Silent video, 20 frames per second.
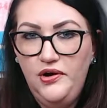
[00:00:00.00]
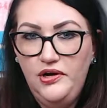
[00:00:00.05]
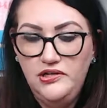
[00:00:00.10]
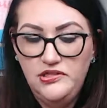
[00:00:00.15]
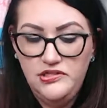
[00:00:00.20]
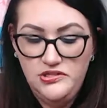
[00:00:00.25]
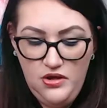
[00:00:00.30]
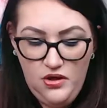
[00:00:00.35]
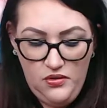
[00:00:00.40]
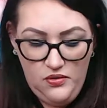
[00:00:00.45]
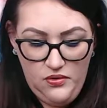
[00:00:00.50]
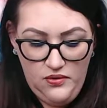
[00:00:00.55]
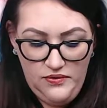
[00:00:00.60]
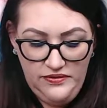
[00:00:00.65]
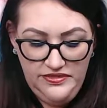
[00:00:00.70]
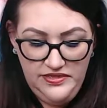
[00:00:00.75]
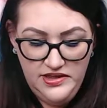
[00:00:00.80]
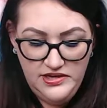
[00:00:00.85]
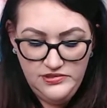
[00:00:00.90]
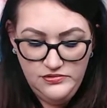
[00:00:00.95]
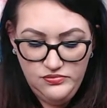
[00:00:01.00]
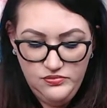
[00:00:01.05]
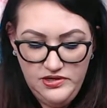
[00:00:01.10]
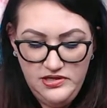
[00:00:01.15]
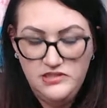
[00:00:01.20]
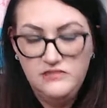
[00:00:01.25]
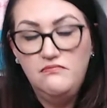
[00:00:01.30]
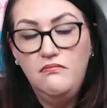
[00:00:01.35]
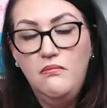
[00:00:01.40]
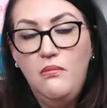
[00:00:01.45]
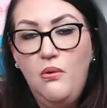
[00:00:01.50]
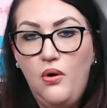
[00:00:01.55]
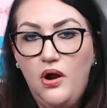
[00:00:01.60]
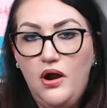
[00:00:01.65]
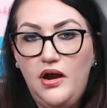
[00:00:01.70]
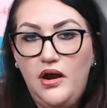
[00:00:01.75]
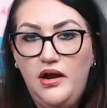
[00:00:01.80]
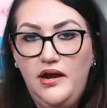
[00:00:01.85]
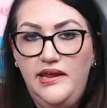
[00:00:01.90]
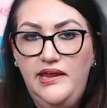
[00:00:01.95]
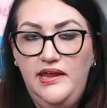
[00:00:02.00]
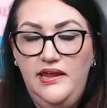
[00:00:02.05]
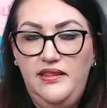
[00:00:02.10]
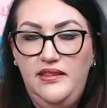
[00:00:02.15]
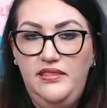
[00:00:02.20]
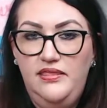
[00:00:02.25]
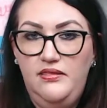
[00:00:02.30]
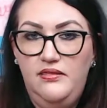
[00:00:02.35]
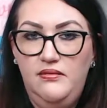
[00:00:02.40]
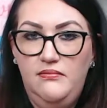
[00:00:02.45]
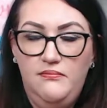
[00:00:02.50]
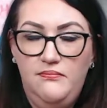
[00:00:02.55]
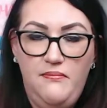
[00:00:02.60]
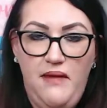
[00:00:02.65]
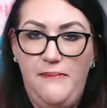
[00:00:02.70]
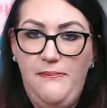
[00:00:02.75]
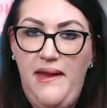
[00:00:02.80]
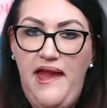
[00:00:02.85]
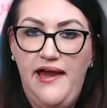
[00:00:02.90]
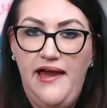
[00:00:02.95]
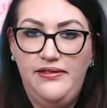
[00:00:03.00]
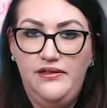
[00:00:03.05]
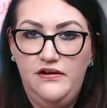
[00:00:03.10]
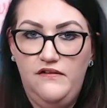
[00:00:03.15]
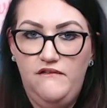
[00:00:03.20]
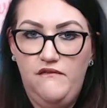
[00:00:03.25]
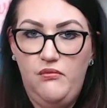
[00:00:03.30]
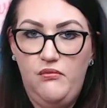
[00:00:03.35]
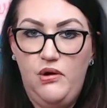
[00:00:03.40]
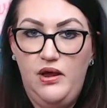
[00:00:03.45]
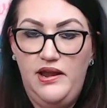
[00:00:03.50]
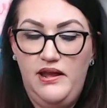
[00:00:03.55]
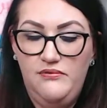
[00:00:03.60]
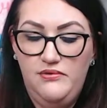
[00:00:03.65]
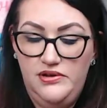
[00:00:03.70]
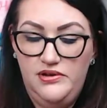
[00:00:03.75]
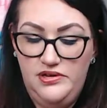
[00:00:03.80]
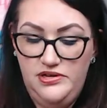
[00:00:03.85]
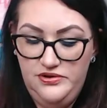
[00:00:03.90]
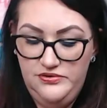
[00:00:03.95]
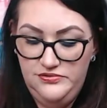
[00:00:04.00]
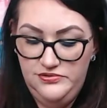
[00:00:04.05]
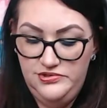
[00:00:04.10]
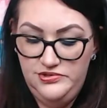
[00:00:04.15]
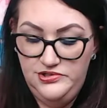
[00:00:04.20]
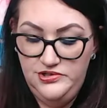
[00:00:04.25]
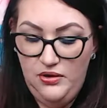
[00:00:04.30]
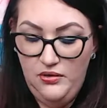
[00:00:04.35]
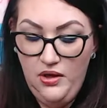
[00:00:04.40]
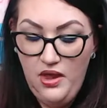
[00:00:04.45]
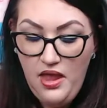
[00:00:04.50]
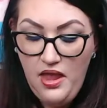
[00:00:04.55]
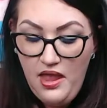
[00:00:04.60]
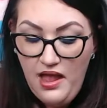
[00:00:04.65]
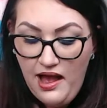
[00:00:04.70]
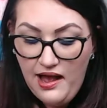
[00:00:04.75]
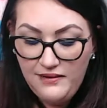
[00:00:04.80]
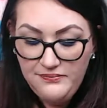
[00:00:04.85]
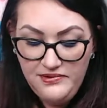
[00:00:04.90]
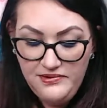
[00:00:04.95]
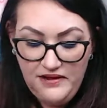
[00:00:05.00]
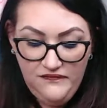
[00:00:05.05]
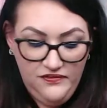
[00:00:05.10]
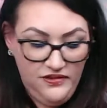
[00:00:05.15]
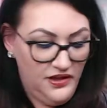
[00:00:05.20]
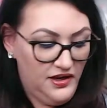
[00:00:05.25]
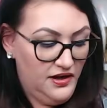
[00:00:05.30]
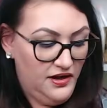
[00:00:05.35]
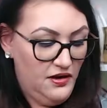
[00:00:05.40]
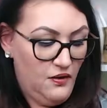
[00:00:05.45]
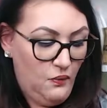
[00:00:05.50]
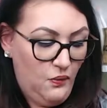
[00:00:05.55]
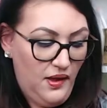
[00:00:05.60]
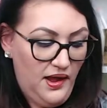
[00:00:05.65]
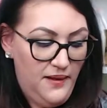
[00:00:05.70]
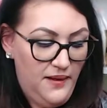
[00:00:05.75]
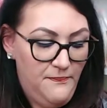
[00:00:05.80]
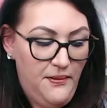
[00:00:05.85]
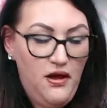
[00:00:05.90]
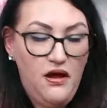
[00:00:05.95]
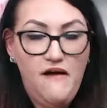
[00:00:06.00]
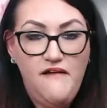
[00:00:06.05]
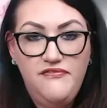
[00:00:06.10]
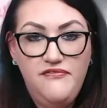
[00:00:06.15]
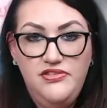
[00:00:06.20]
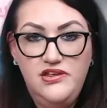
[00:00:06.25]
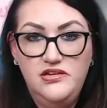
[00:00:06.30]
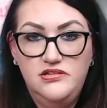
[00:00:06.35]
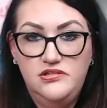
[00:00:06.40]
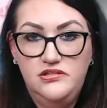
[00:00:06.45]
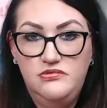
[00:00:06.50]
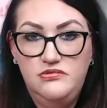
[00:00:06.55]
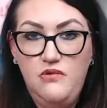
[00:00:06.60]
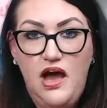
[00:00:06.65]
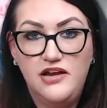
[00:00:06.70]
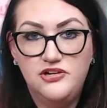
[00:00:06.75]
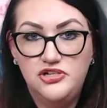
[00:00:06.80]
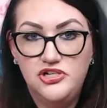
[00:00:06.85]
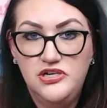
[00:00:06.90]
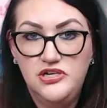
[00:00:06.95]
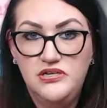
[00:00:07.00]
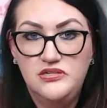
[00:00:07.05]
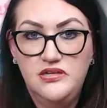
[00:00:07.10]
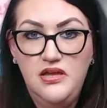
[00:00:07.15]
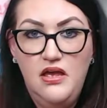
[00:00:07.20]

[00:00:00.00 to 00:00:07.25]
So this one is more in my palette of what I would use. So I'm definitely going to wipe off these swatches